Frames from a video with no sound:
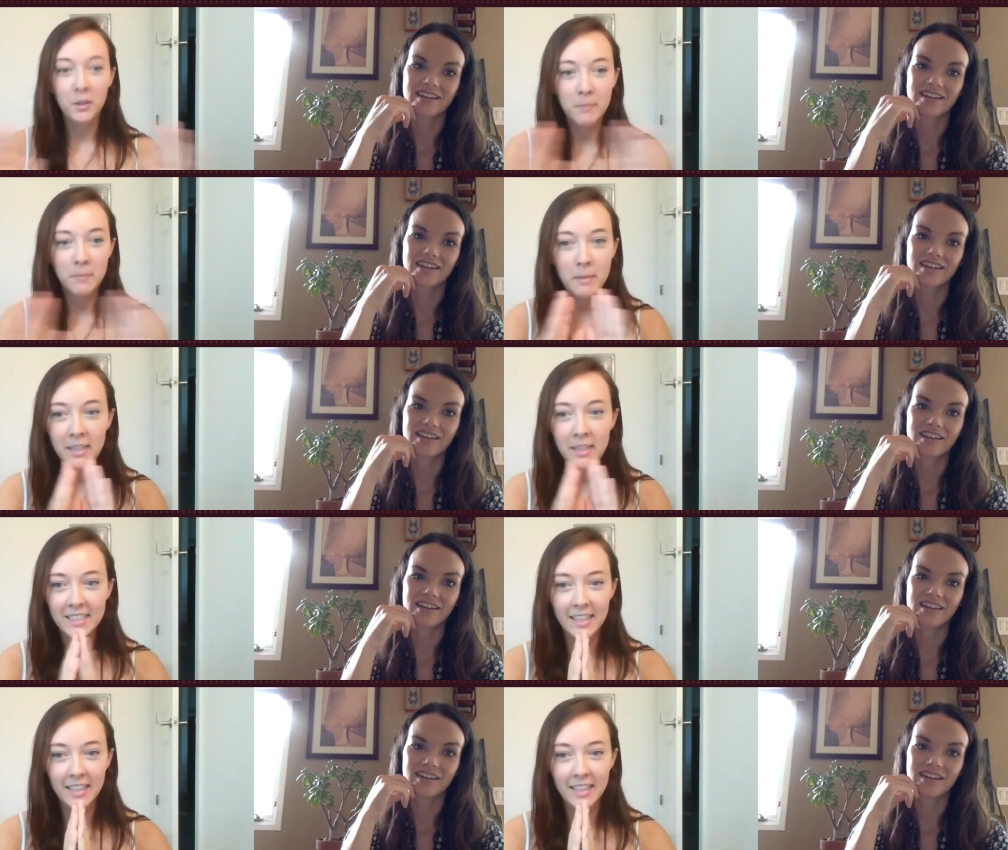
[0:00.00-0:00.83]
Speaker 1: maybe
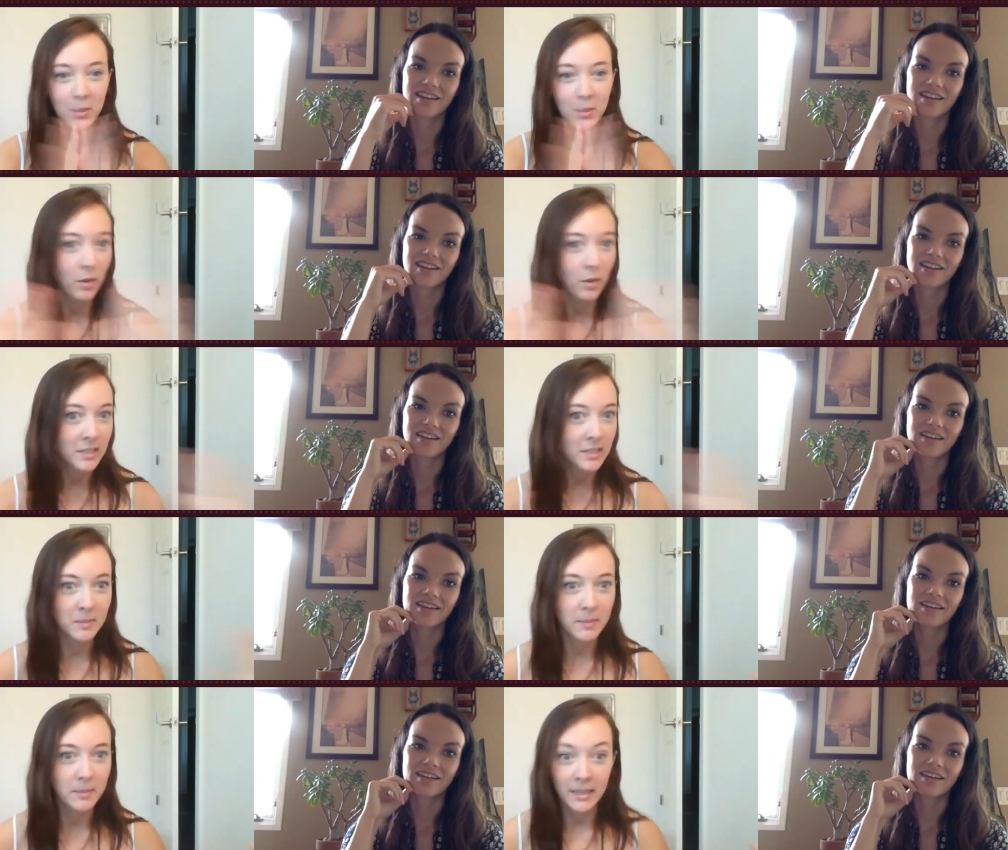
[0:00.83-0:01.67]
it's like this quantum
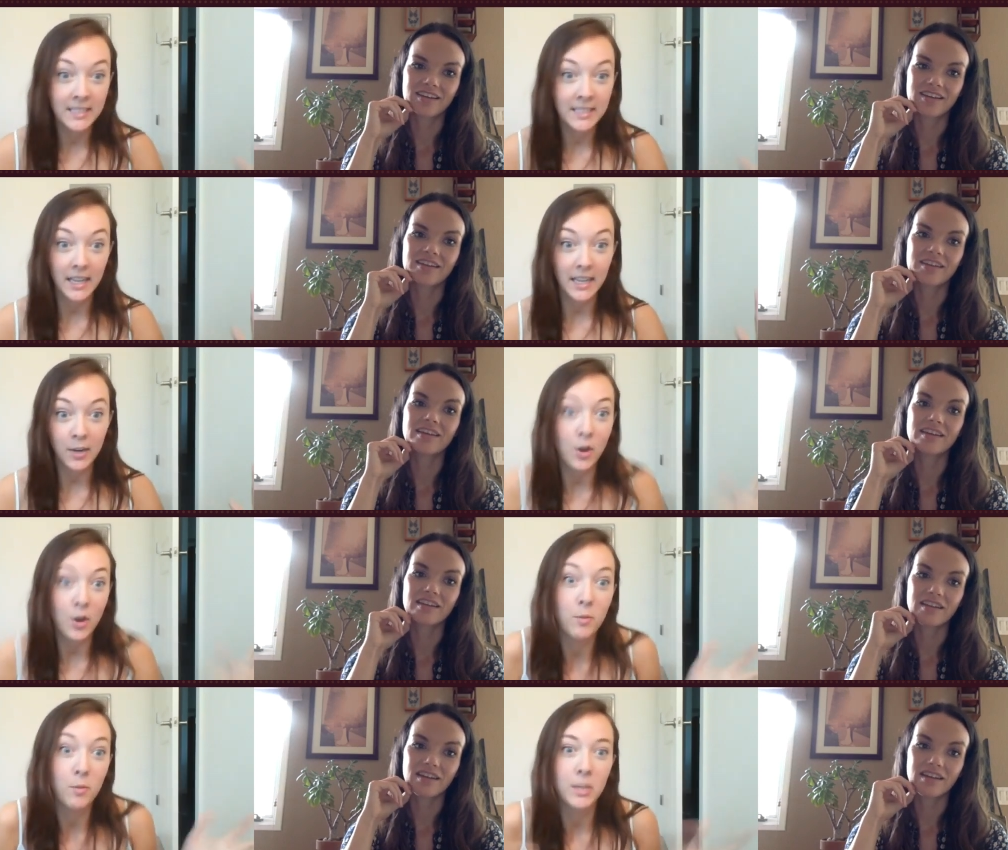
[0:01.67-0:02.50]
space. I don't
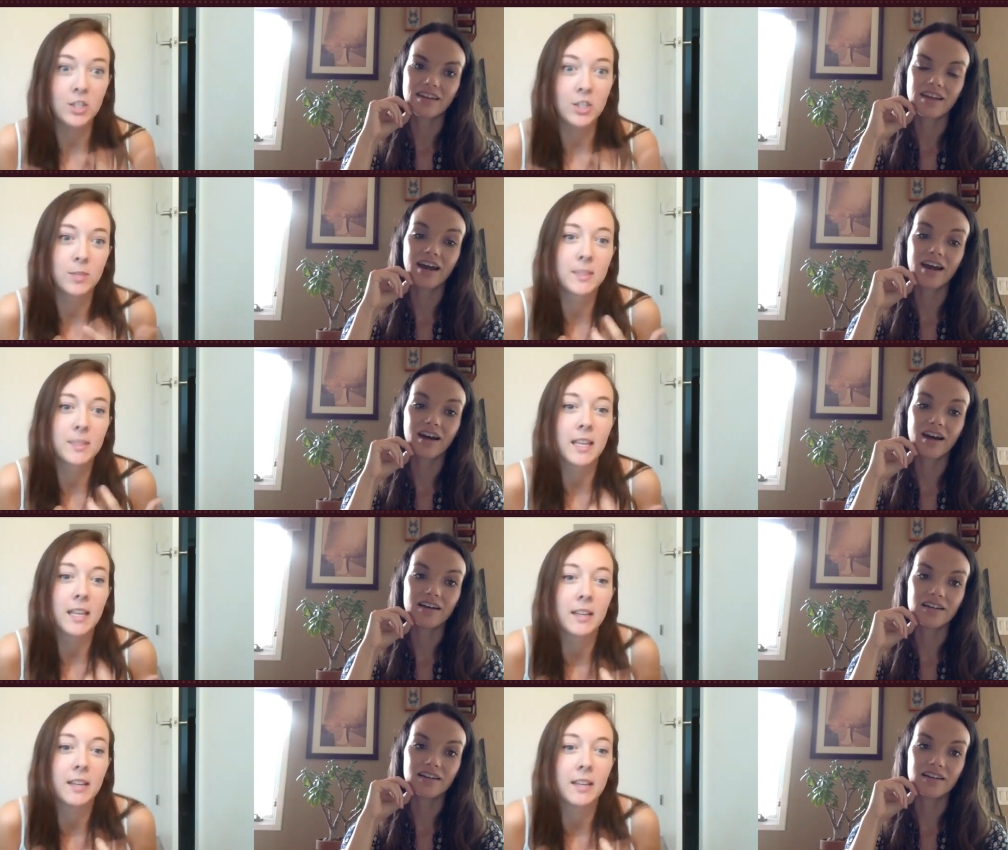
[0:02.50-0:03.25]
know, but it just was like